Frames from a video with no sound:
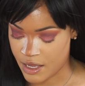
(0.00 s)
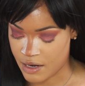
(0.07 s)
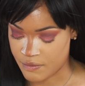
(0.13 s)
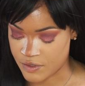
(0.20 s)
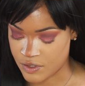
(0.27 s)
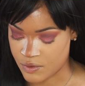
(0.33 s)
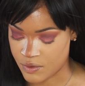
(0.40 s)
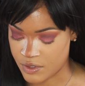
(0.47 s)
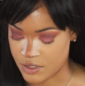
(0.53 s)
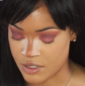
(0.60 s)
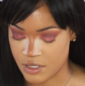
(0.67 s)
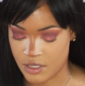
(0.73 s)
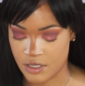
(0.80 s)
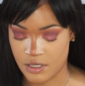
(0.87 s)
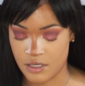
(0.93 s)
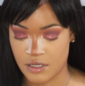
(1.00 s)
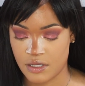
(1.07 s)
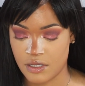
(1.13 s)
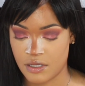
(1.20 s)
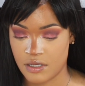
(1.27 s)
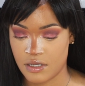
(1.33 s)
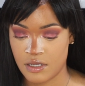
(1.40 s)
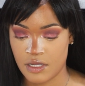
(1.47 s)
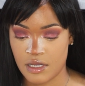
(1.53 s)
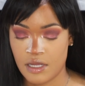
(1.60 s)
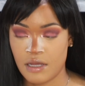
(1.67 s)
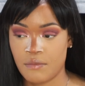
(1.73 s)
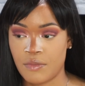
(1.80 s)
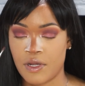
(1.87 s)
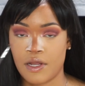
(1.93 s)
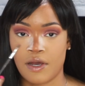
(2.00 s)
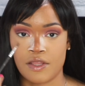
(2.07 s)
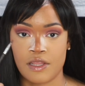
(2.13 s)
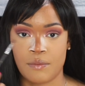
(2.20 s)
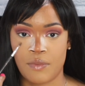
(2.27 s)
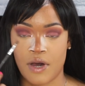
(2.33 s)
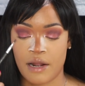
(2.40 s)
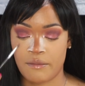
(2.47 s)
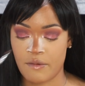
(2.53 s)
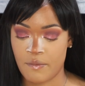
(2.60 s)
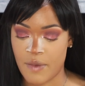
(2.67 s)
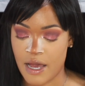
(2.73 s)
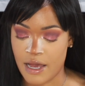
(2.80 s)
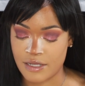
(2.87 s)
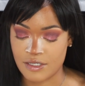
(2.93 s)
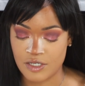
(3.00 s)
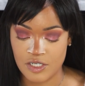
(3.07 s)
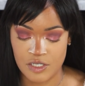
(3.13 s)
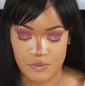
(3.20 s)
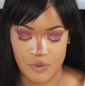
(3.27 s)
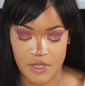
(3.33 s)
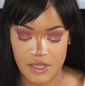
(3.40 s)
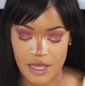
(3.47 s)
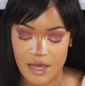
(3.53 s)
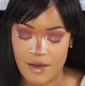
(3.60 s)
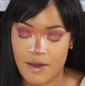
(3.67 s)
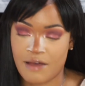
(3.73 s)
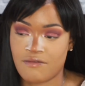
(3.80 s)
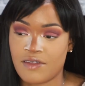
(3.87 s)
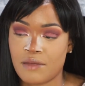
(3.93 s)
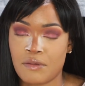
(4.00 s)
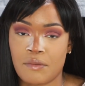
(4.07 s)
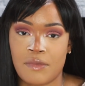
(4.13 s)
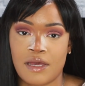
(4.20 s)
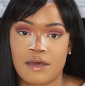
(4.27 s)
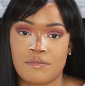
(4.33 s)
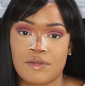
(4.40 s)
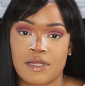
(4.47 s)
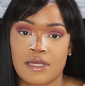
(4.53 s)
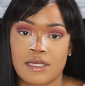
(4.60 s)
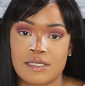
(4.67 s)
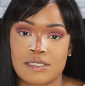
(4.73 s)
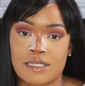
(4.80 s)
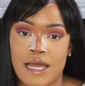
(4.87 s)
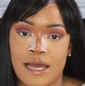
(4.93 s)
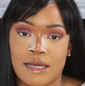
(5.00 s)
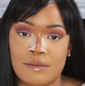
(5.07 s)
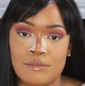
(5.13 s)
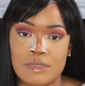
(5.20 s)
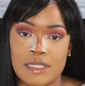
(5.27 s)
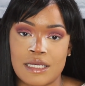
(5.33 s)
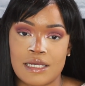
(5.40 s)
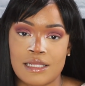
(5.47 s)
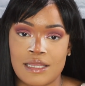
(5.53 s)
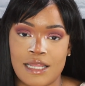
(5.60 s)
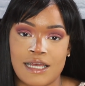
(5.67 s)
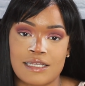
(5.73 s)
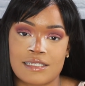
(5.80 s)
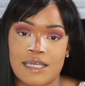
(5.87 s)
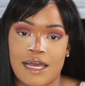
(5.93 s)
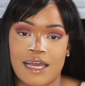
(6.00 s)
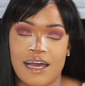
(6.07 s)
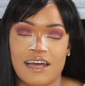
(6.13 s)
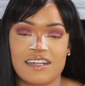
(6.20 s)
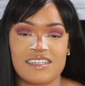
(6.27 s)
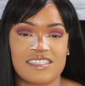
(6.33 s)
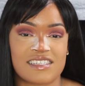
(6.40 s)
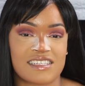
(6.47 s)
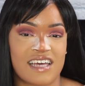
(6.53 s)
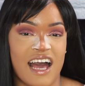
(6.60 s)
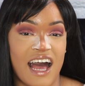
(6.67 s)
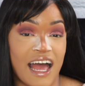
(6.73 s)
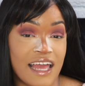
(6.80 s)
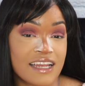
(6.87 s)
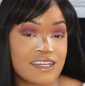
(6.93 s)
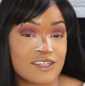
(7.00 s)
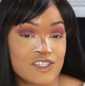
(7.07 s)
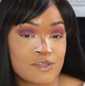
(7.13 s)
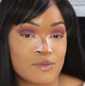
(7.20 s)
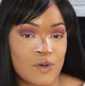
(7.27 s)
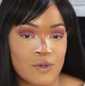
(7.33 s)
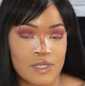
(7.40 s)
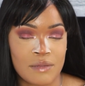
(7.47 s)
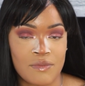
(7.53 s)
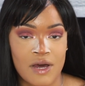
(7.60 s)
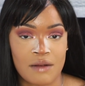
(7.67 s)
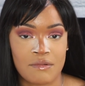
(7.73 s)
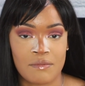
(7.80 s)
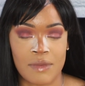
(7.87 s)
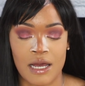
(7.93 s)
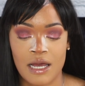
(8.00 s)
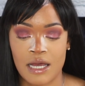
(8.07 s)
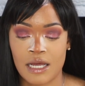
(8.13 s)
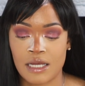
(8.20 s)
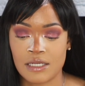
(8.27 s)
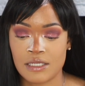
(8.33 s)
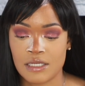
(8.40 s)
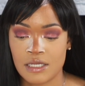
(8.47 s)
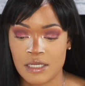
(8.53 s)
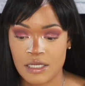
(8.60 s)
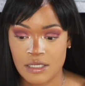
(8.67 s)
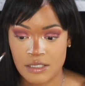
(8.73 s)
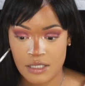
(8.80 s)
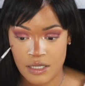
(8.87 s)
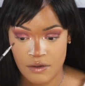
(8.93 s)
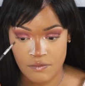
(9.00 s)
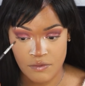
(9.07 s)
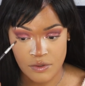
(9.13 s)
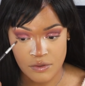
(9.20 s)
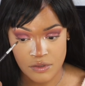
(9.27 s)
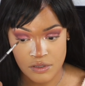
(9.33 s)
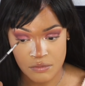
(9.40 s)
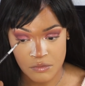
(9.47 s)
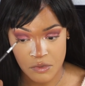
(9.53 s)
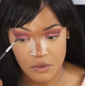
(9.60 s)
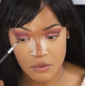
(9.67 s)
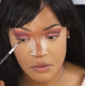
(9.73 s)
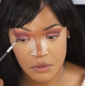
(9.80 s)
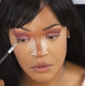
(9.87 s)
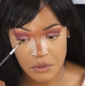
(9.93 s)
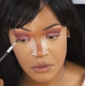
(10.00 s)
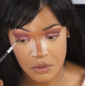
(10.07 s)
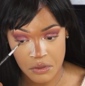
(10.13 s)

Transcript: and I'm just going to put it on the bottom of my eye to just bring that out. I feel like my makeup look is not complete unless I kind of smoke the bottom of my eye. It's not a real smoke. So